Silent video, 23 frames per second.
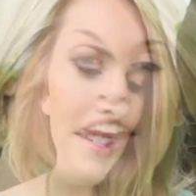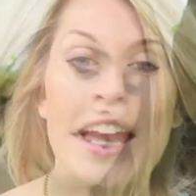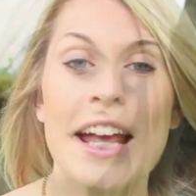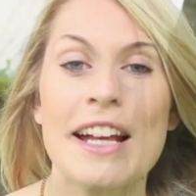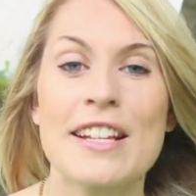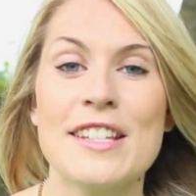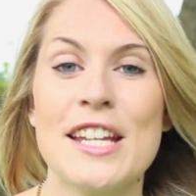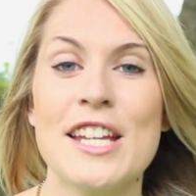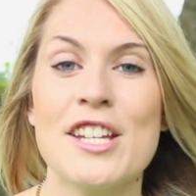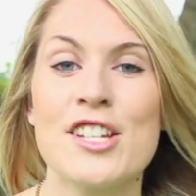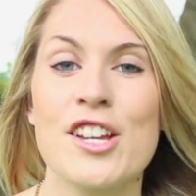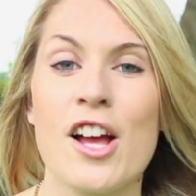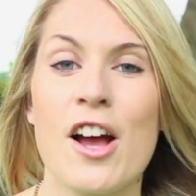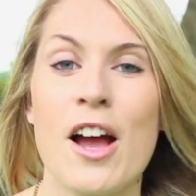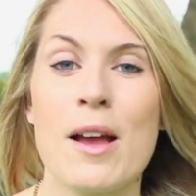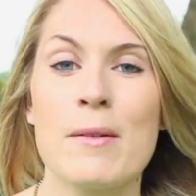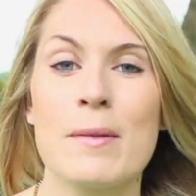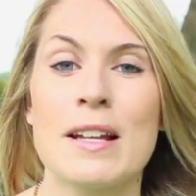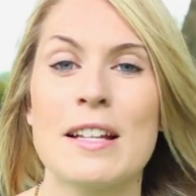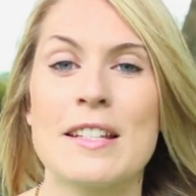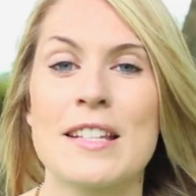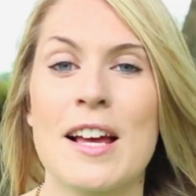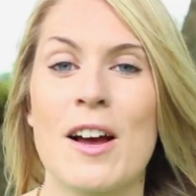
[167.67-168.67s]
The next t-shirt
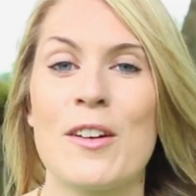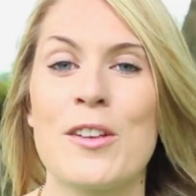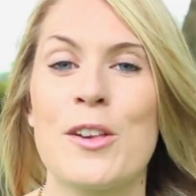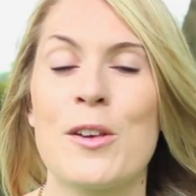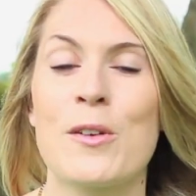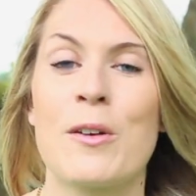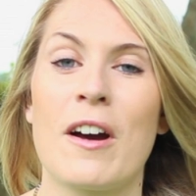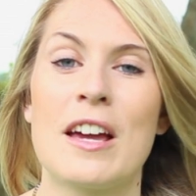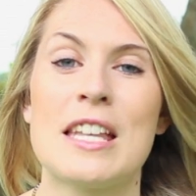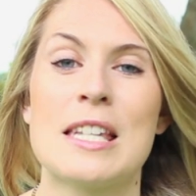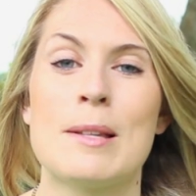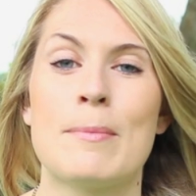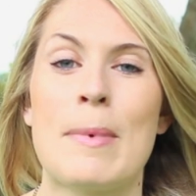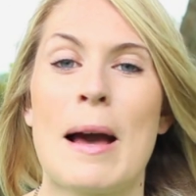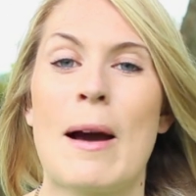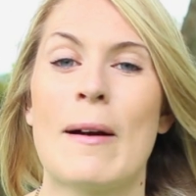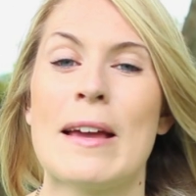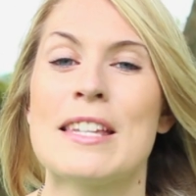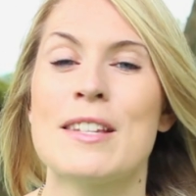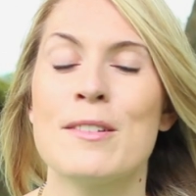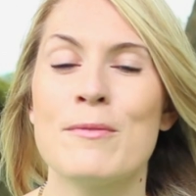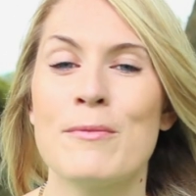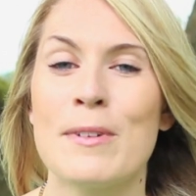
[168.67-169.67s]
I'm going to tell you guys
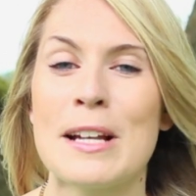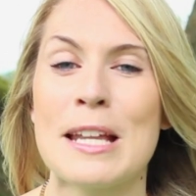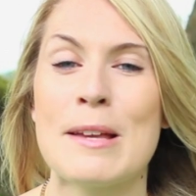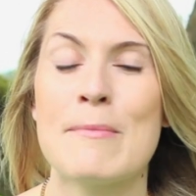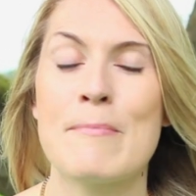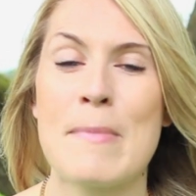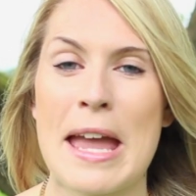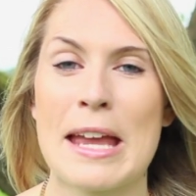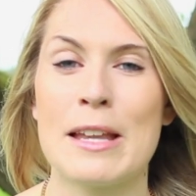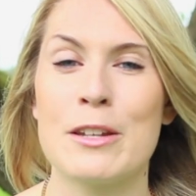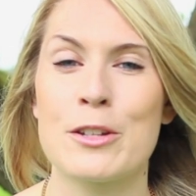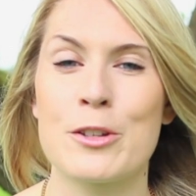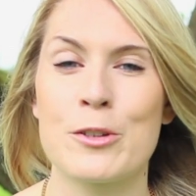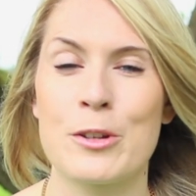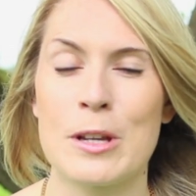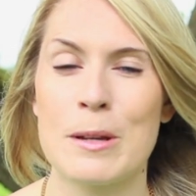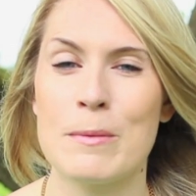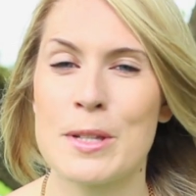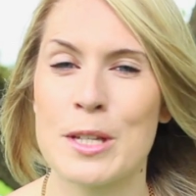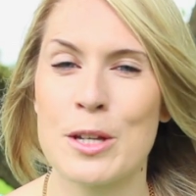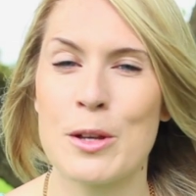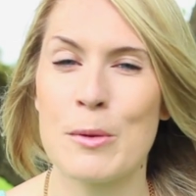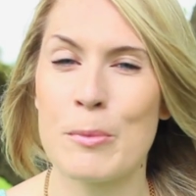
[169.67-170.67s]
about isn't really
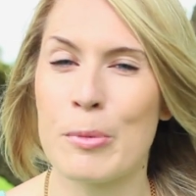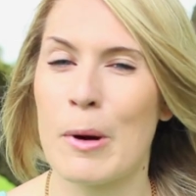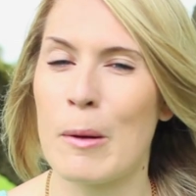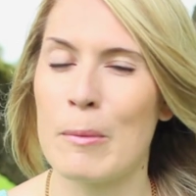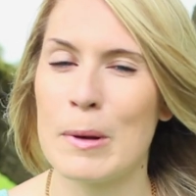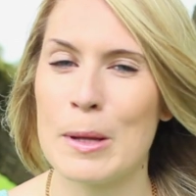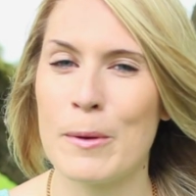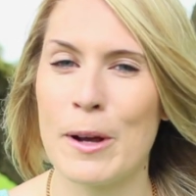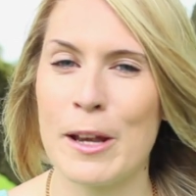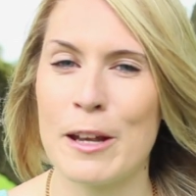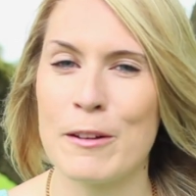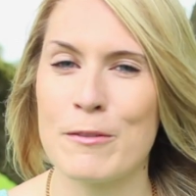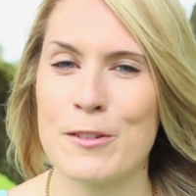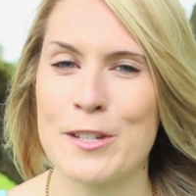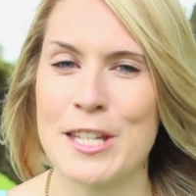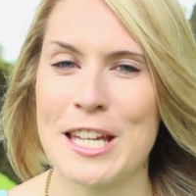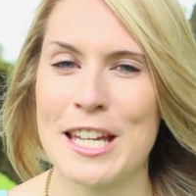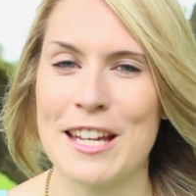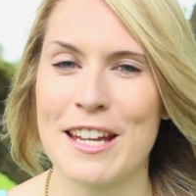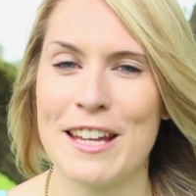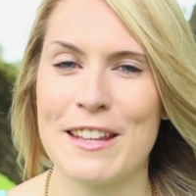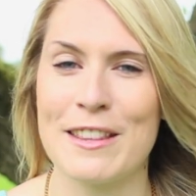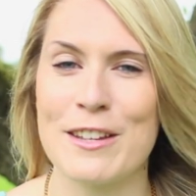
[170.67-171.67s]
mainstream, so you probably won't have
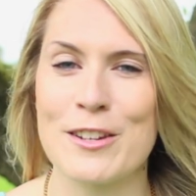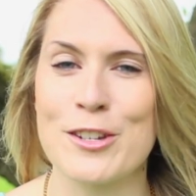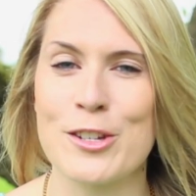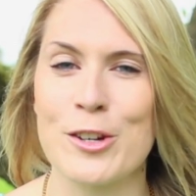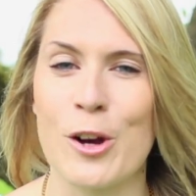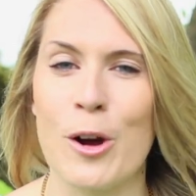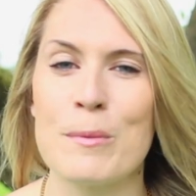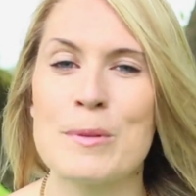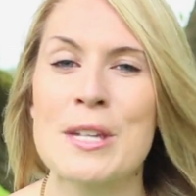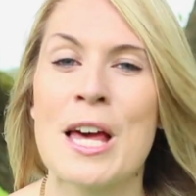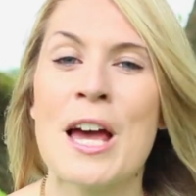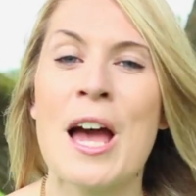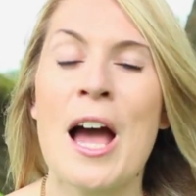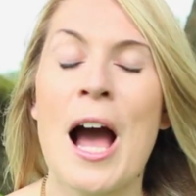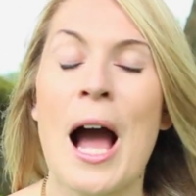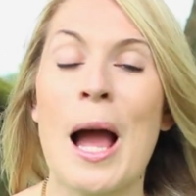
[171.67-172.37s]
seen it in the shops.